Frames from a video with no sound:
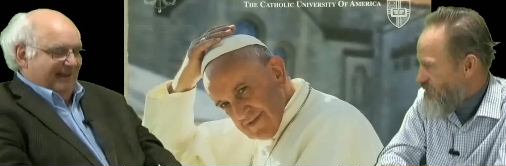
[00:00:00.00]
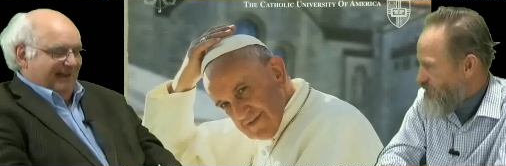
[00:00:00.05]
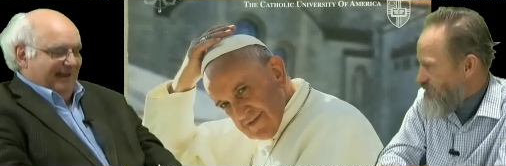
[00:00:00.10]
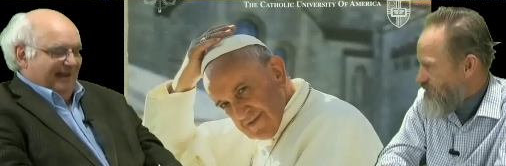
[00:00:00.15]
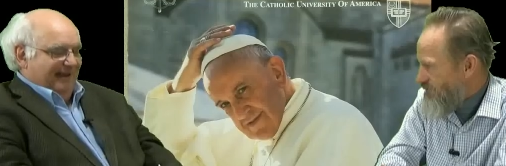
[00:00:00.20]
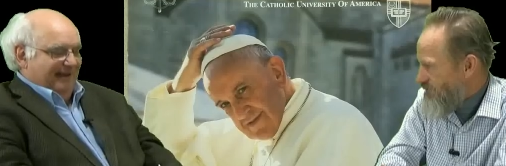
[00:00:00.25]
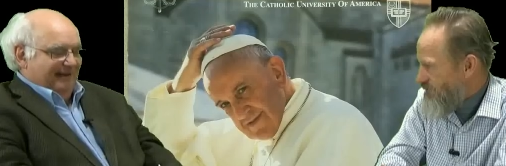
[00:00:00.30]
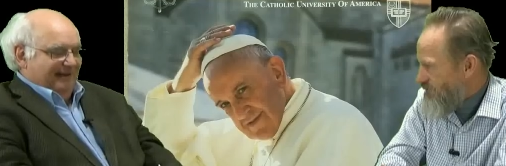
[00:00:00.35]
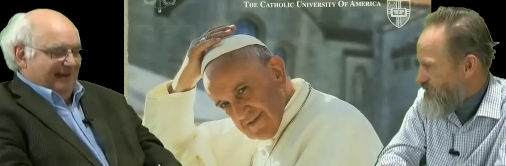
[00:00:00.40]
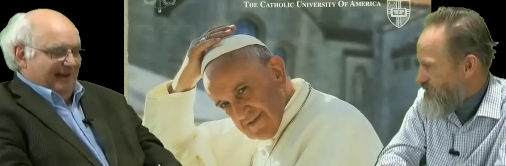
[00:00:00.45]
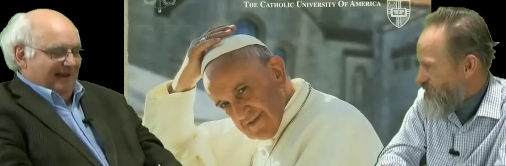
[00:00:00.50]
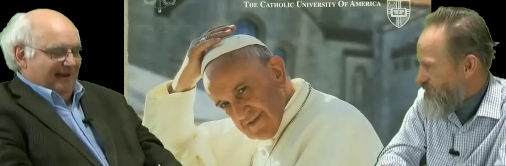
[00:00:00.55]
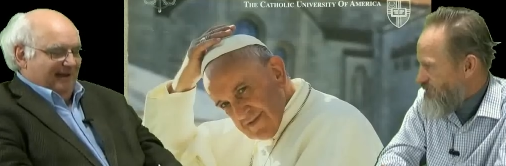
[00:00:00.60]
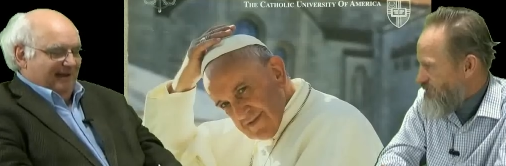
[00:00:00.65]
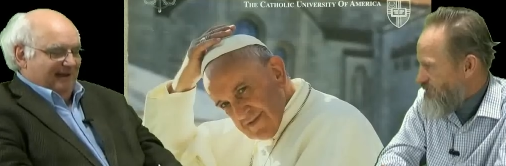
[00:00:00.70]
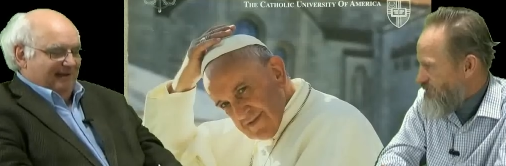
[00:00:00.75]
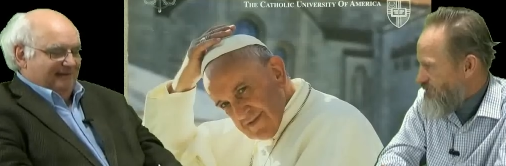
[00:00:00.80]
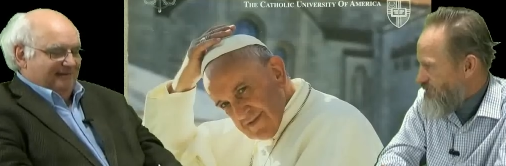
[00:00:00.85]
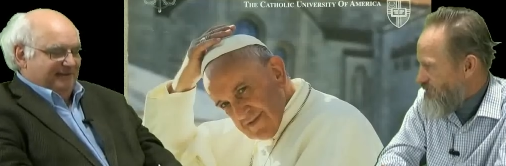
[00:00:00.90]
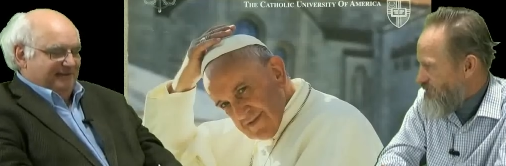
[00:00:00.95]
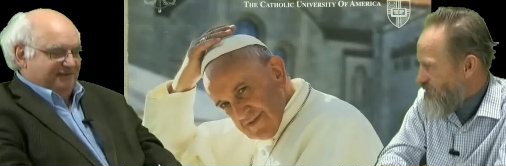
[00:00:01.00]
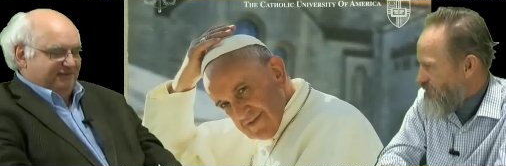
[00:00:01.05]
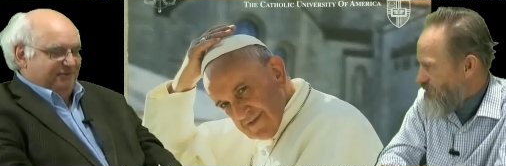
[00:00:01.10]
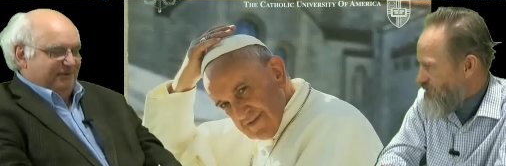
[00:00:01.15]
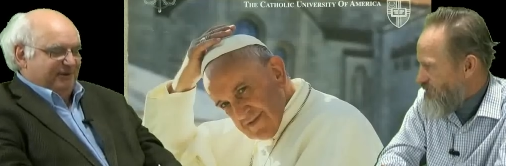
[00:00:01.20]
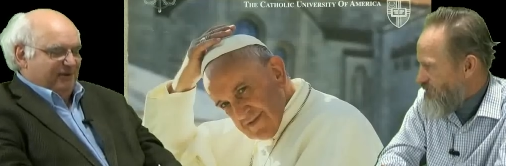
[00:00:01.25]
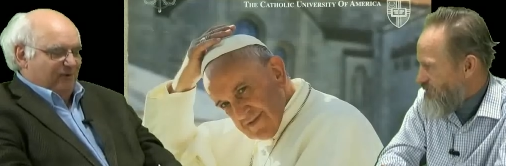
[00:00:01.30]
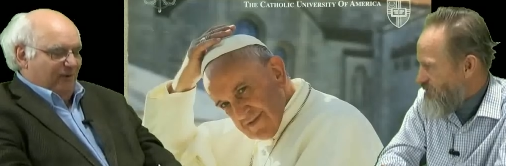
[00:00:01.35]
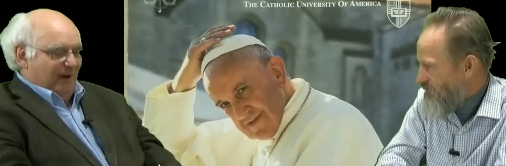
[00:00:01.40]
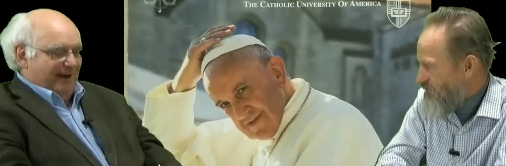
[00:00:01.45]
Speaker 1: uh, this
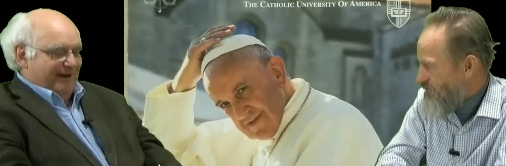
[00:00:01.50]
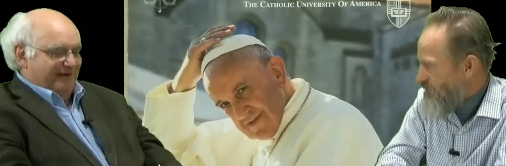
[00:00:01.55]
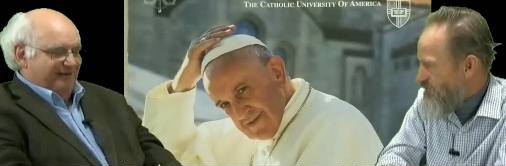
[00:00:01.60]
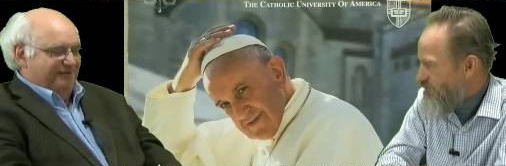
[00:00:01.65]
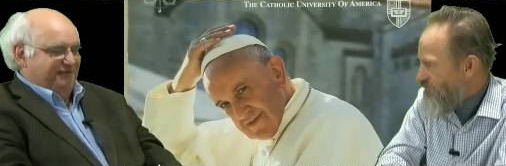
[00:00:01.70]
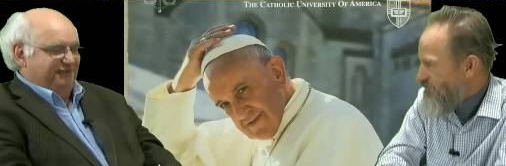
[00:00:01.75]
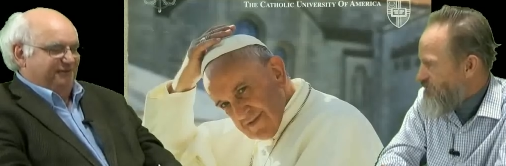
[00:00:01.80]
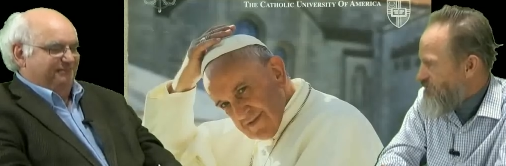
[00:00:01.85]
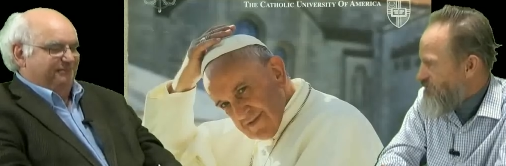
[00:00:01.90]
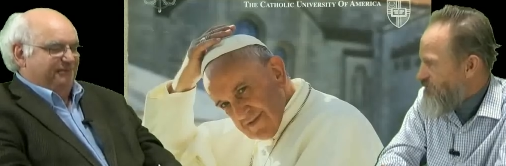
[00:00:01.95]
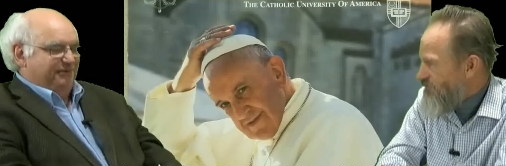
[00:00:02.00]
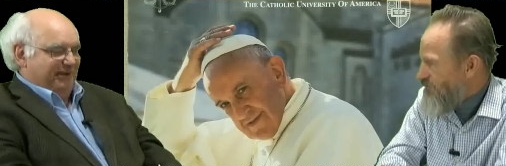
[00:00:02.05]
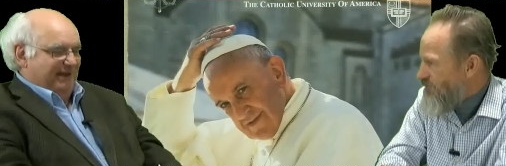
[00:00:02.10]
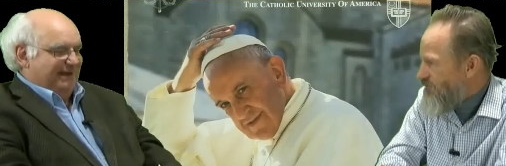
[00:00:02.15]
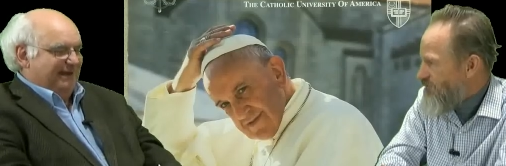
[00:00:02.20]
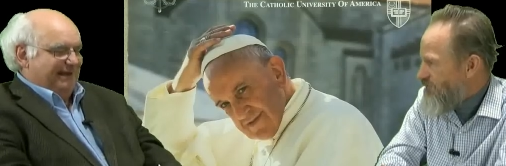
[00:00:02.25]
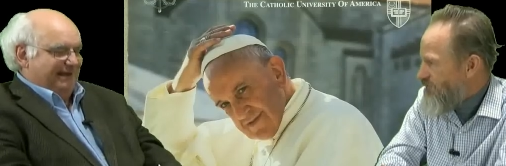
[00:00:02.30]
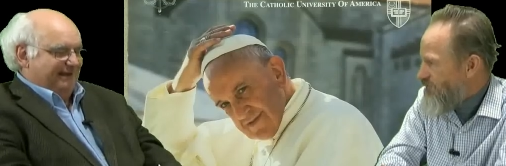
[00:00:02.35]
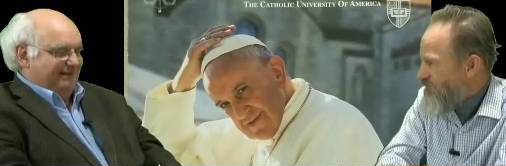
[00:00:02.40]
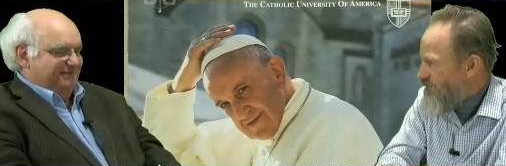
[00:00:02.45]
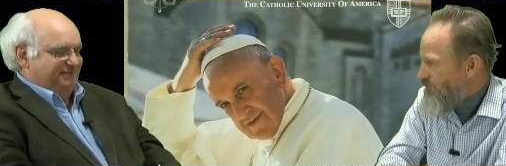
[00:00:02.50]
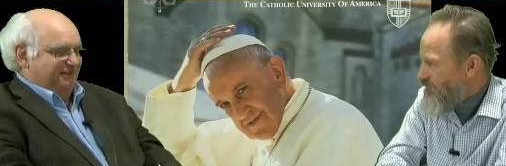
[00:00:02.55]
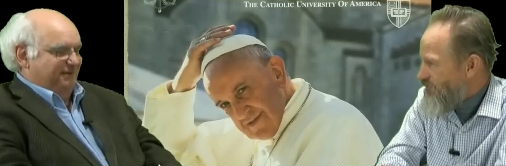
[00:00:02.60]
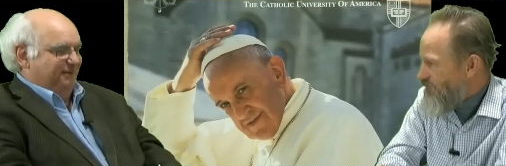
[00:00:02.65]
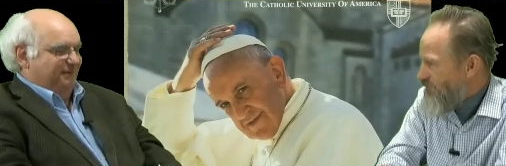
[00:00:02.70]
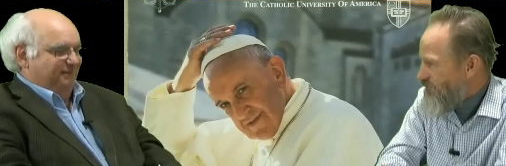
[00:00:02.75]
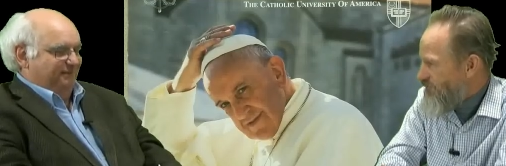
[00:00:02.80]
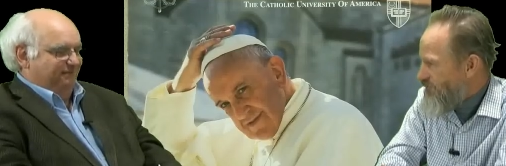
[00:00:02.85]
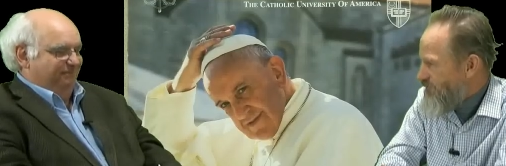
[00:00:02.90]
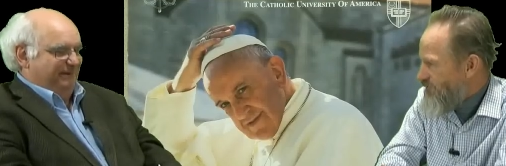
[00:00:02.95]
requires some thinking, so
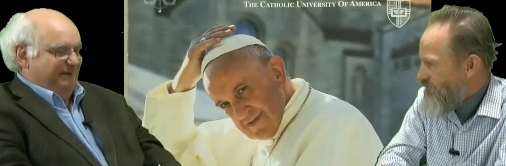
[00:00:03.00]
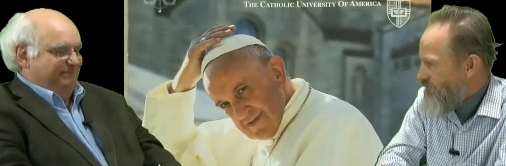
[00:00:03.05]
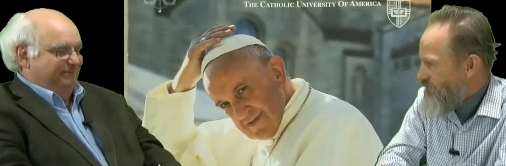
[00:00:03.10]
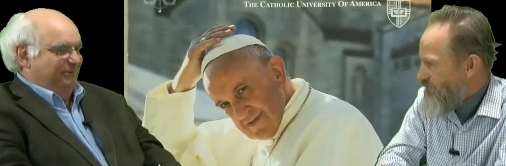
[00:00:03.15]
people can